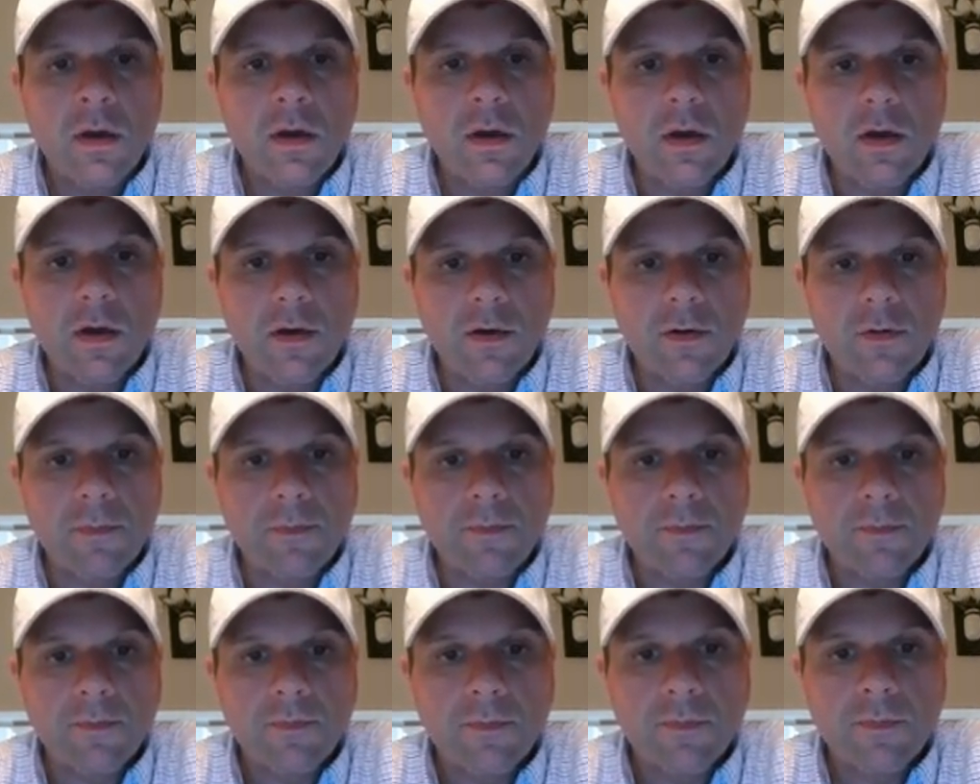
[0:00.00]

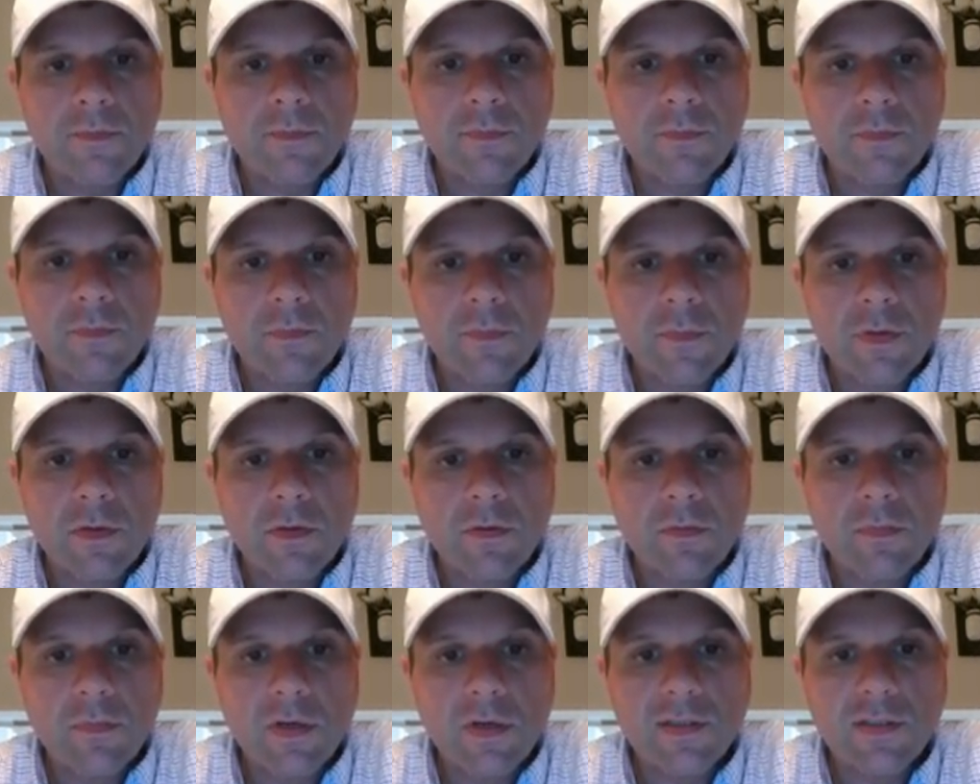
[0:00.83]

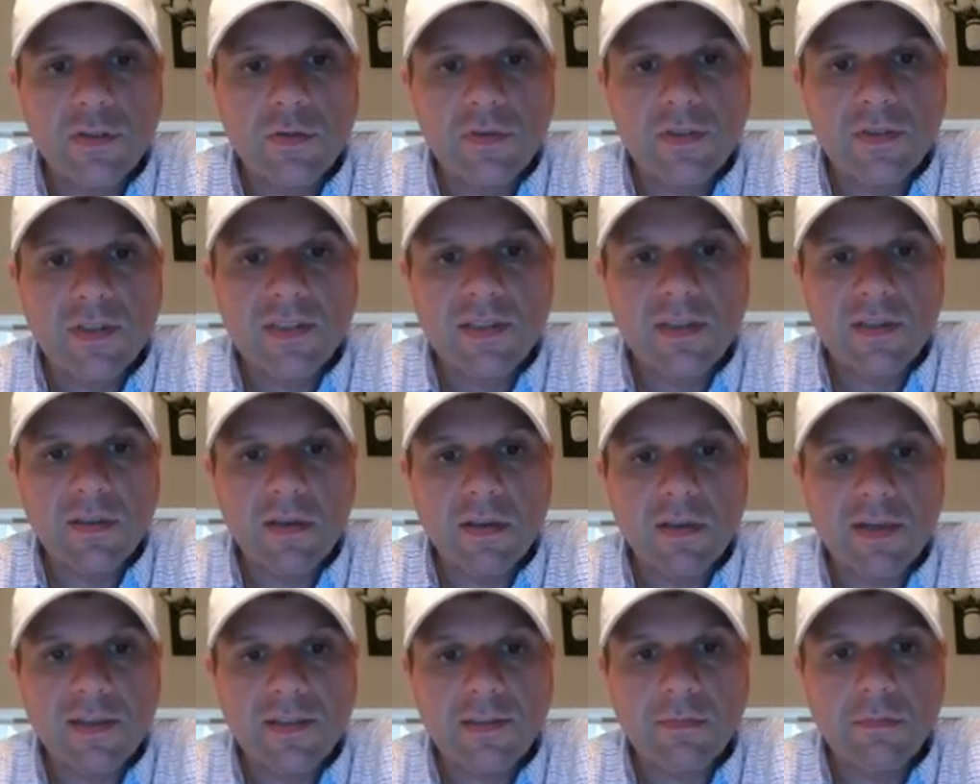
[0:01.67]
But as you can see in the
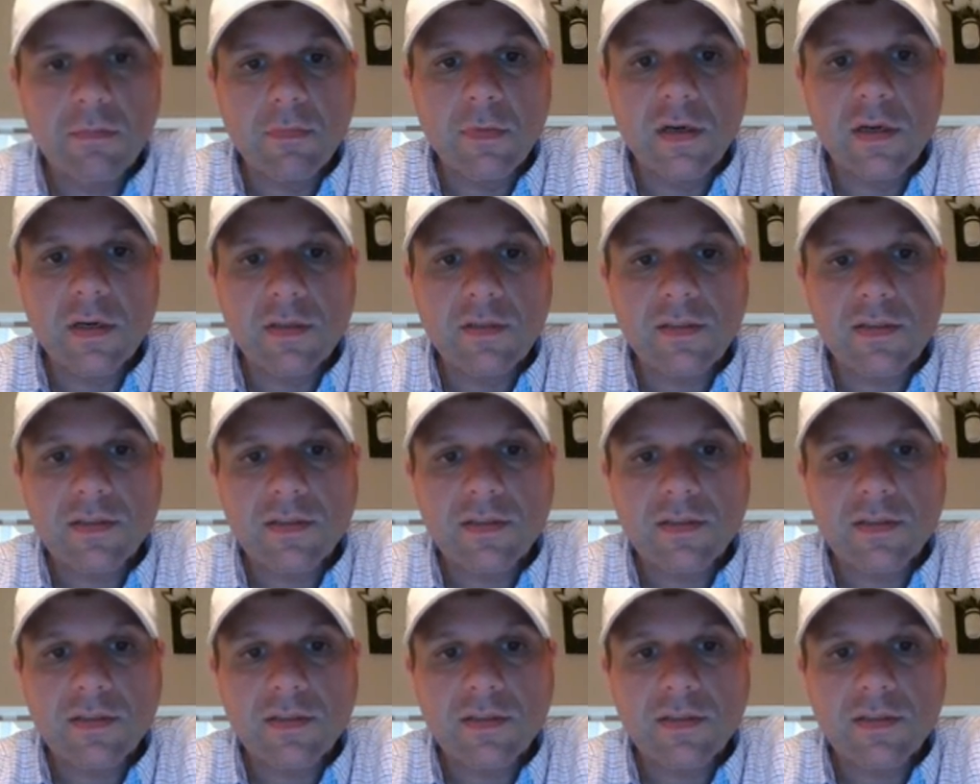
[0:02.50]
last month,